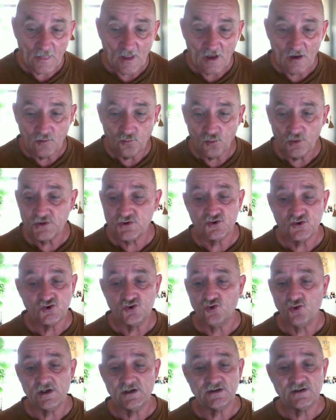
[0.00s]
Which
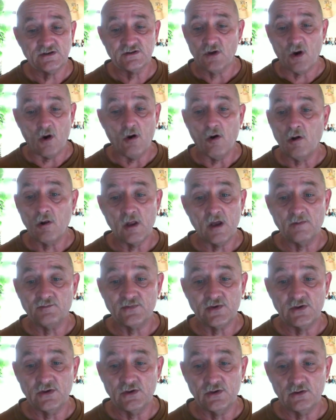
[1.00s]
choice is all up
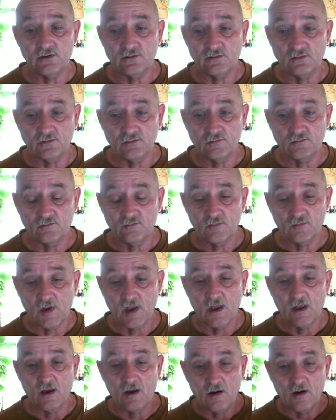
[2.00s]
to you.
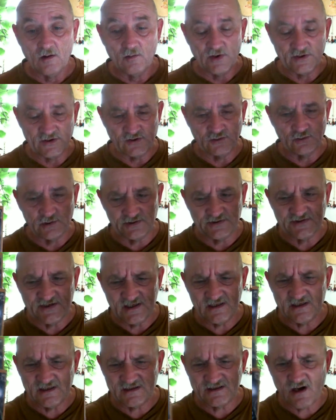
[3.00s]
But you will
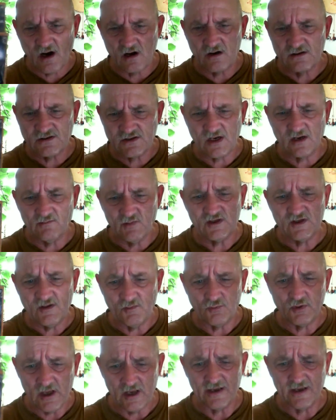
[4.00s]
see these cards come into
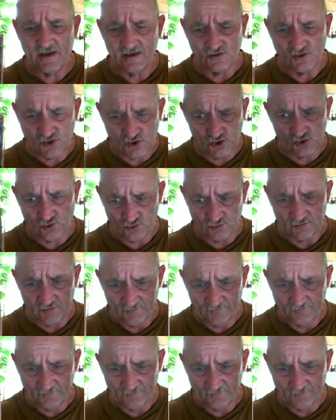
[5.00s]
play in June,